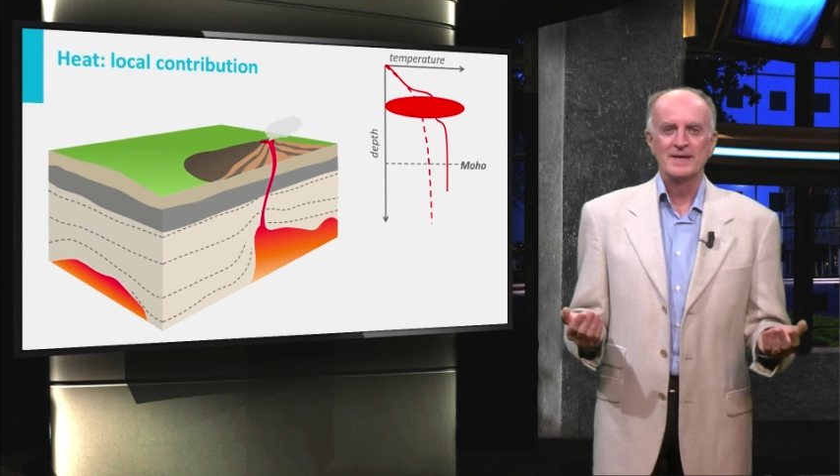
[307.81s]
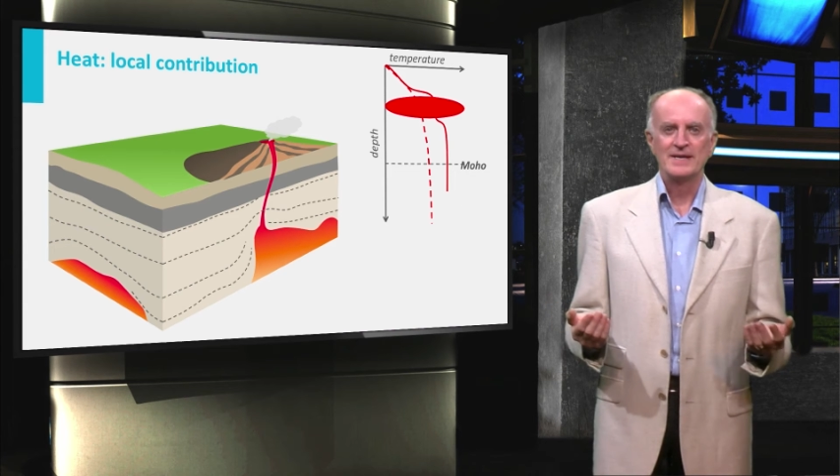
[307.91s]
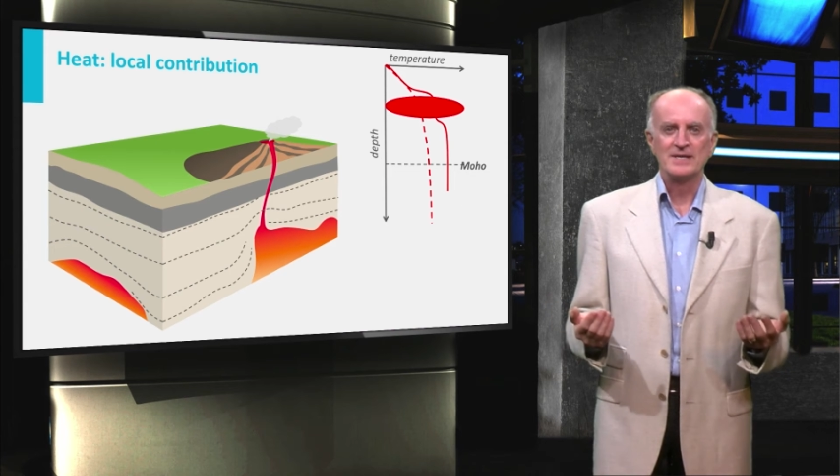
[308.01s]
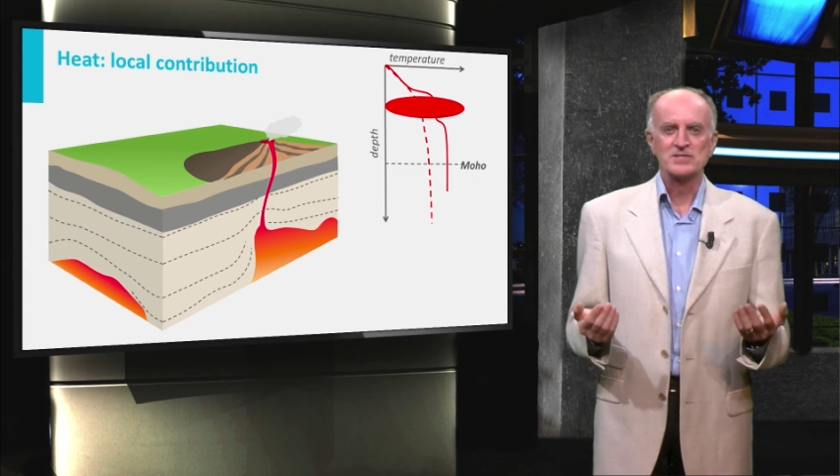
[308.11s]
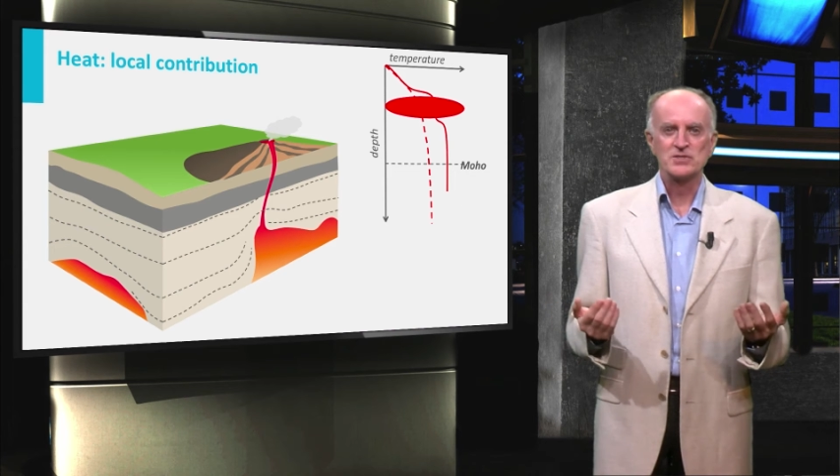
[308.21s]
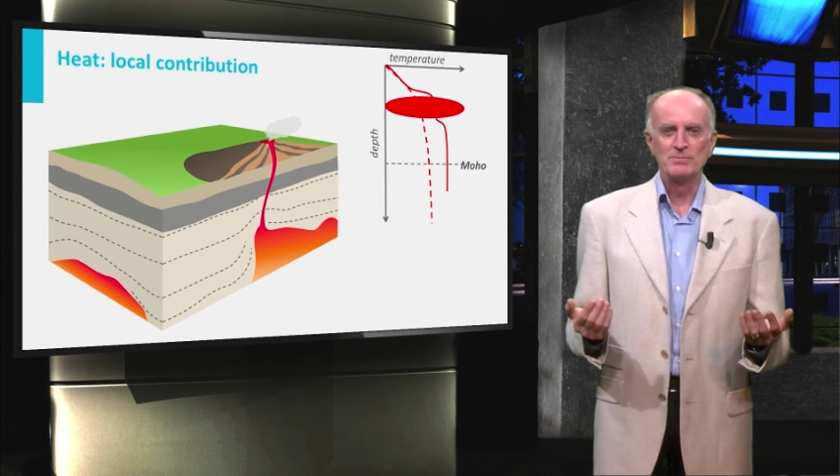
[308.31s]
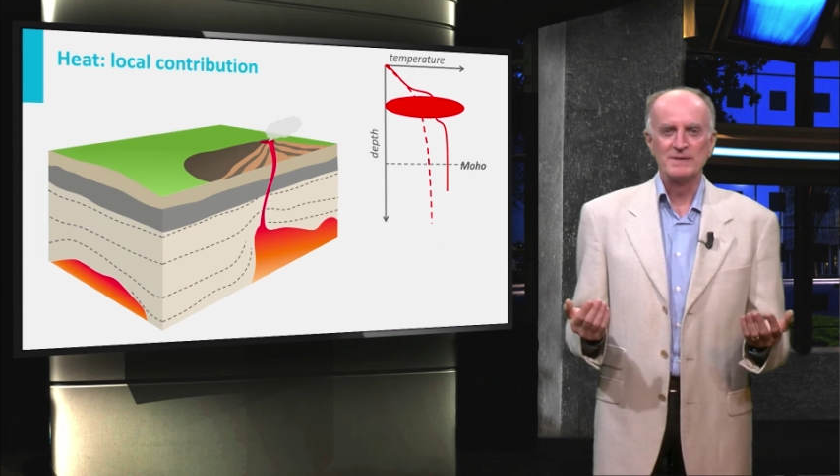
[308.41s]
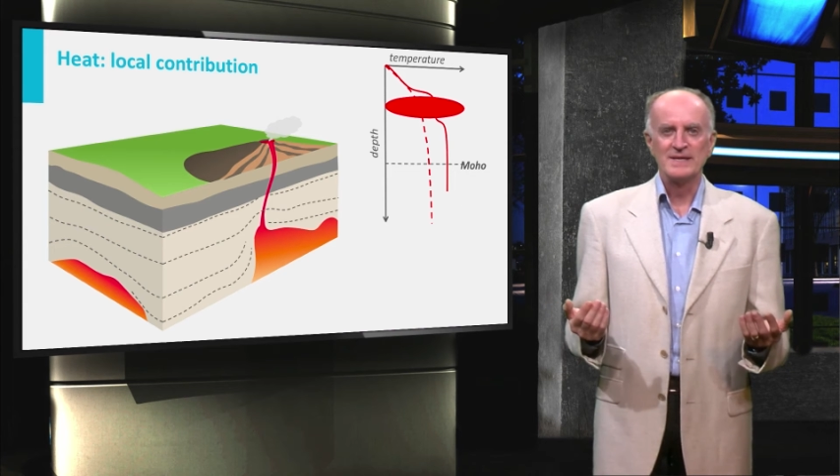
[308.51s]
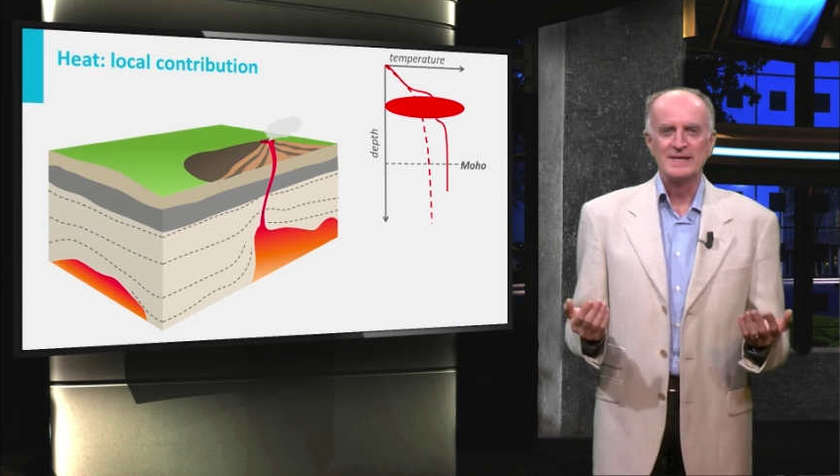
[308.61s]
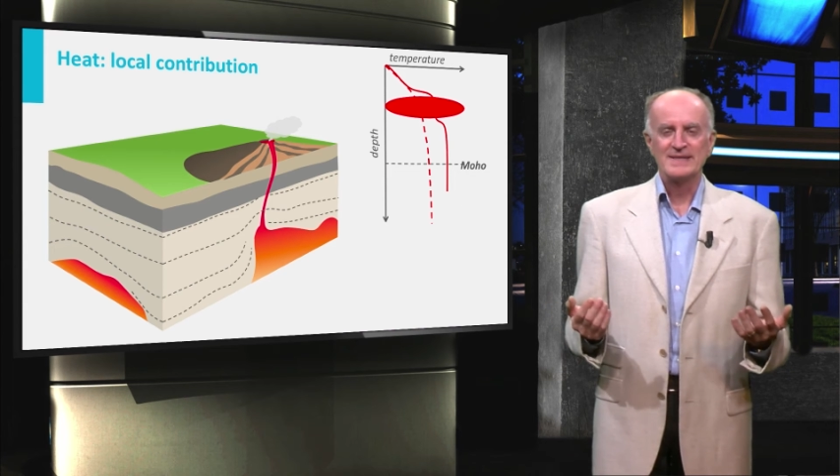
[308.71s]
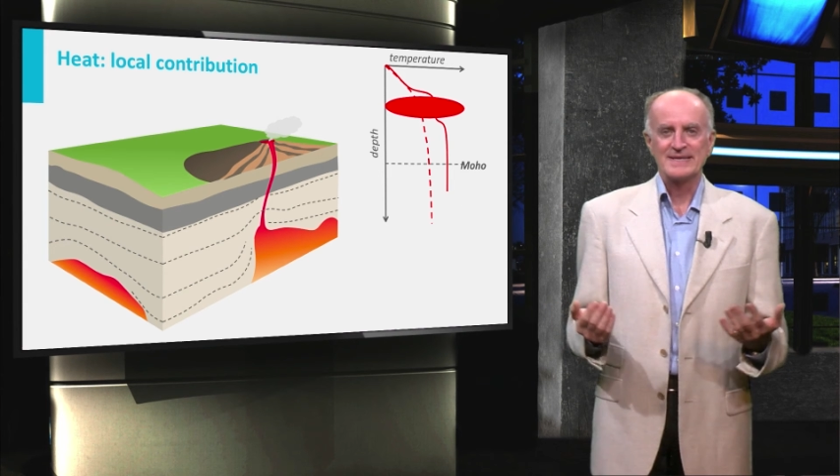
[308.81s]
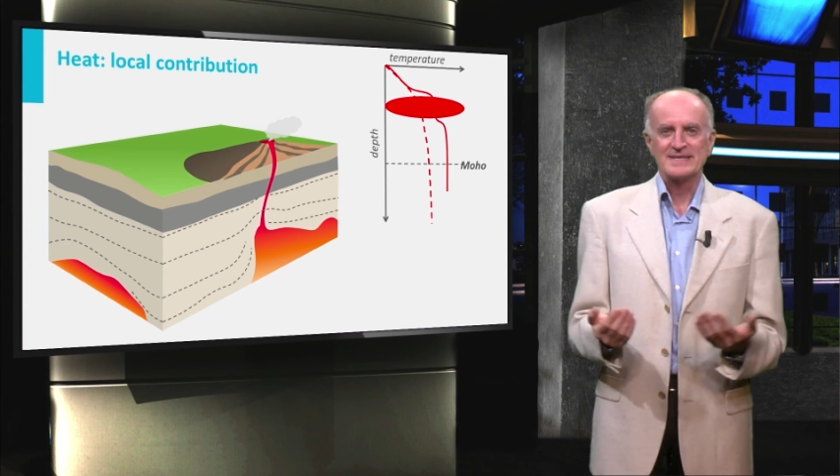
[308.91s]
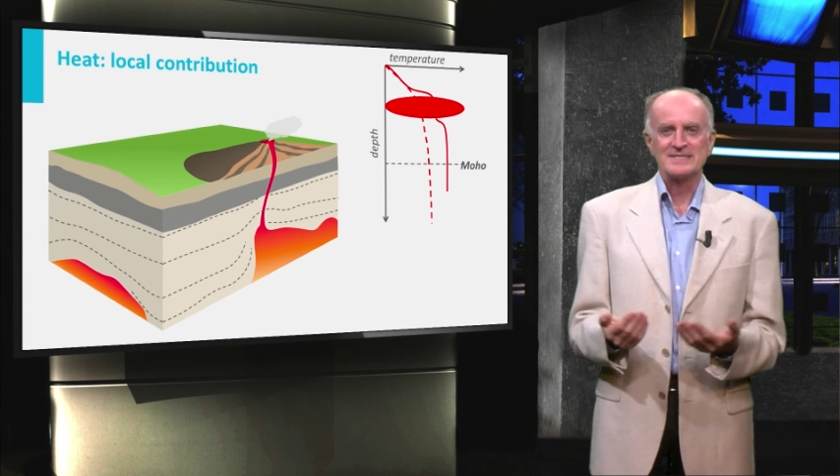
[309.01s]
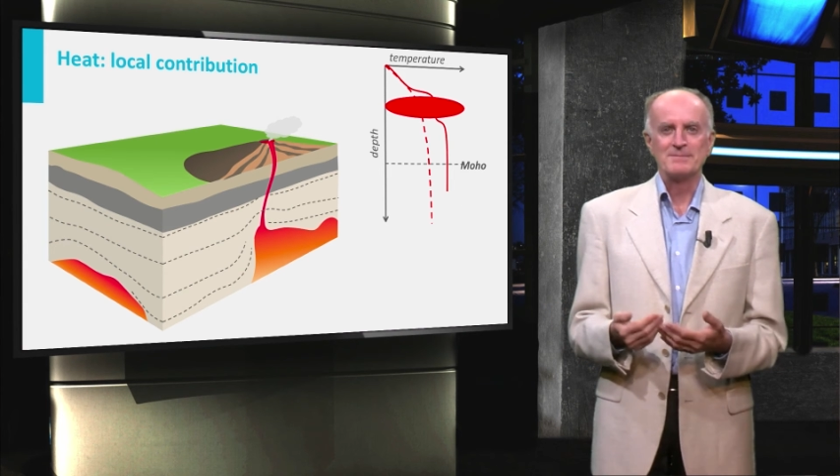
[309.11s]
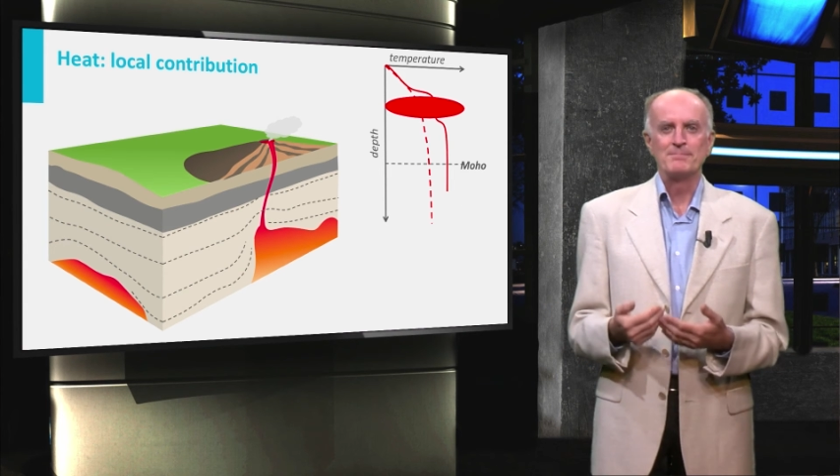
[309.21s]
and assuming that it
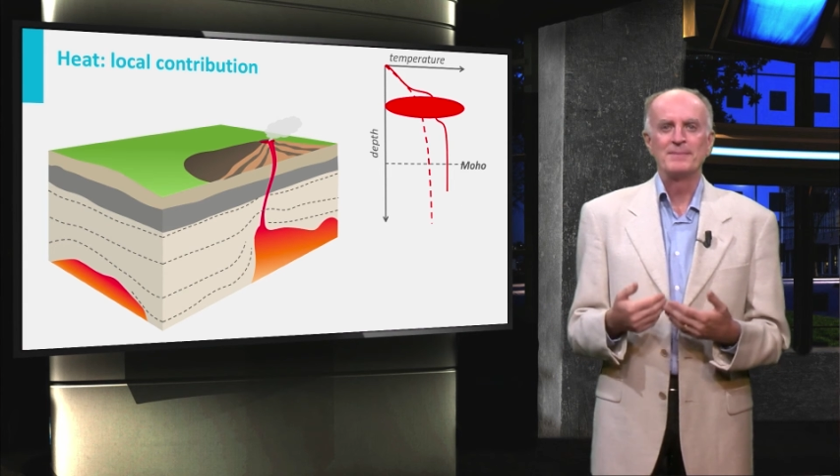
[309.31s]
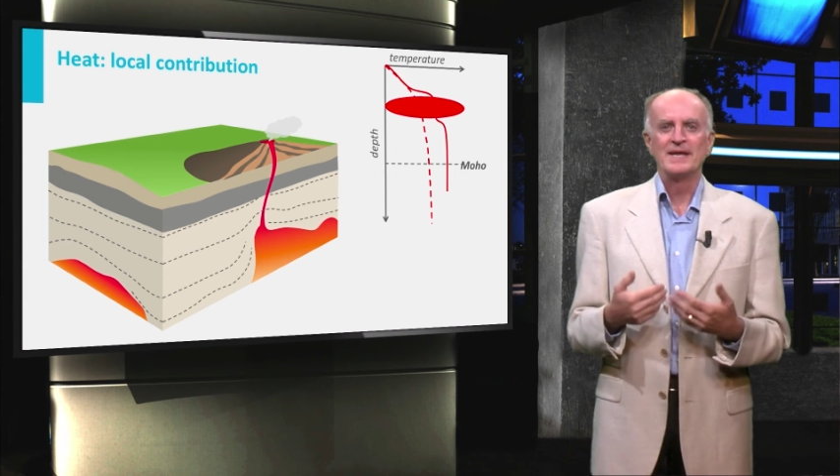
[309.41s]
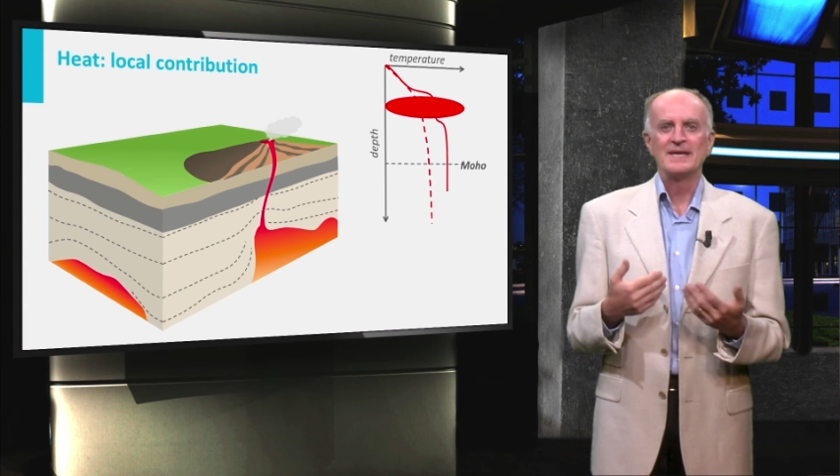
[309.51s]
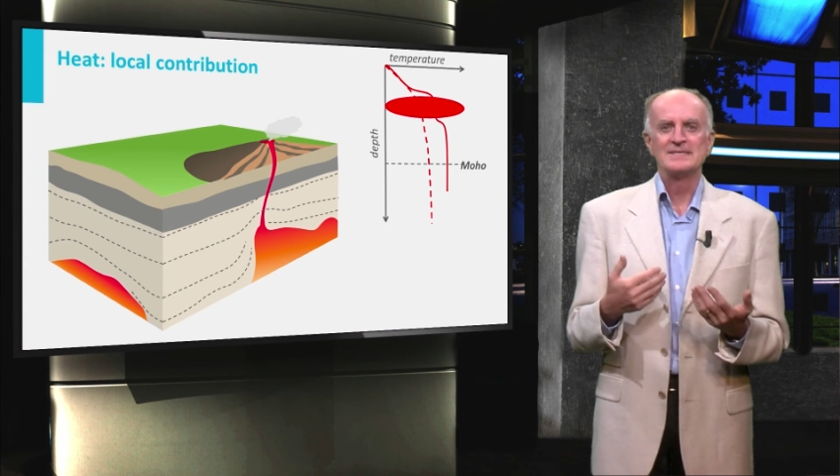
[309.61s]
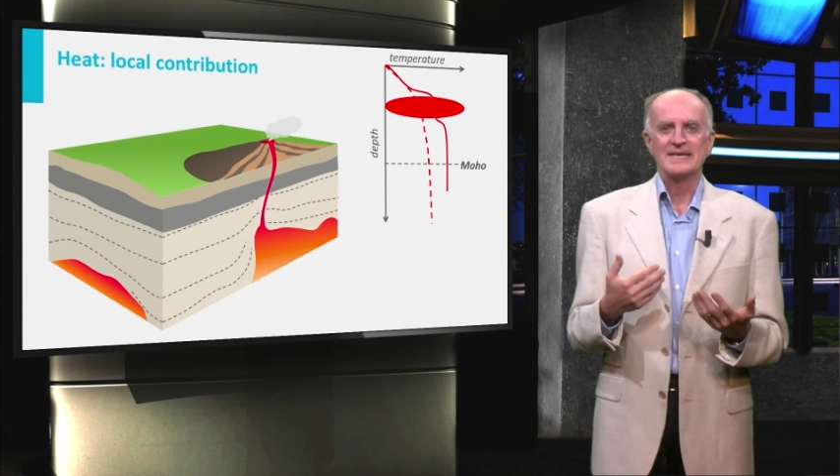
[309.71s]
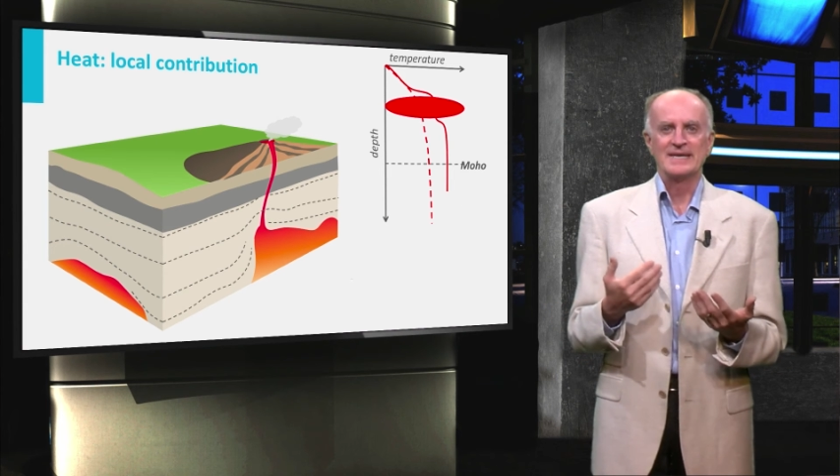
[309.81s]
is in place